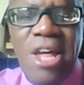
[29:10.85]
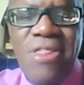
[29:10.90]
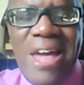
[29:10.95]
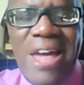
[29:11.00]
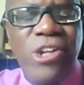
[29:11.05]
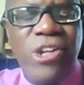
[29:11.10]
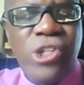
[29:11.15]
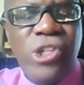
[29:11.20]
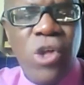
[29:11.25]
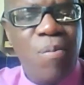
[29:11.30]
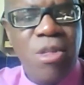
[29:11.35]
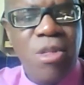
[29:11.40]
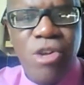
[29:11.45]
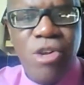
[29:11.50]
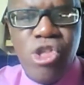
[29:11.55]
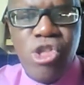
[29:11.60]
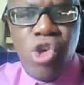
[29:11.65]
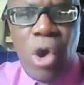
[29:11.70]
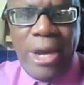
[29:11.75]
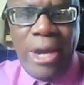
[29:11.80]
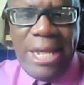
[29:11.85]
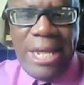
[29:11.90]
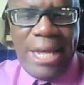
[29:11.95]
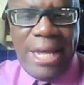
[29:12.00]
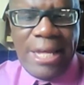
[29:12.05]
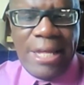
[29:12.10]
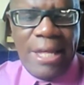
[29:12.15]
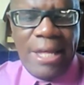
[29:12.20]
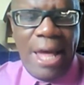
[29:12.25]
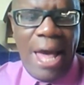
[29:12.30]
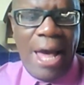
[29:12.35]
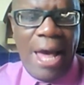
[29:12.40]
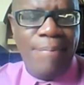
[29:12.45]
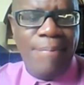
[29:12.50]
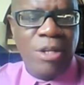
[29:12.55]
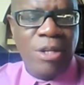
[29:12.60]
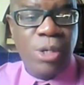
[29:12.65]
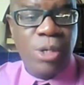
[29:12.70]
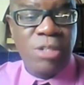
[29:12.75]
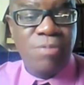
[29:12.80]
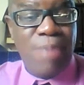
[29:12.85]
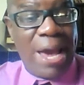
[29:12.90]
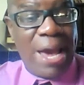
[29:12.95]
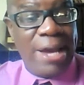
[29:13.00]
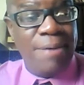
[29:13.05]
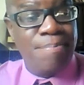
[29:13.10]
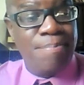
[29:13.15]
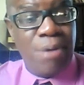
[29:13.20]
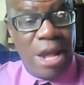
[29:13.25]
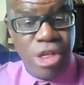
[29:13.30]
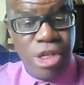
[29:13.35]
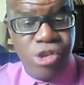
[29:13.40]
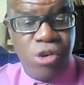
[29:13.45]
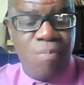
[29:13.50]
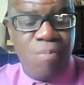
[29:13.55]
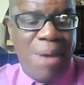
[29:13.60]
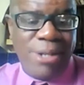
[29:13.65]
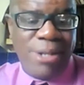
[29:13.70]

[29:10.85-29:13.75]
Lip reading: Thank you so much for joining. It was my pleasure,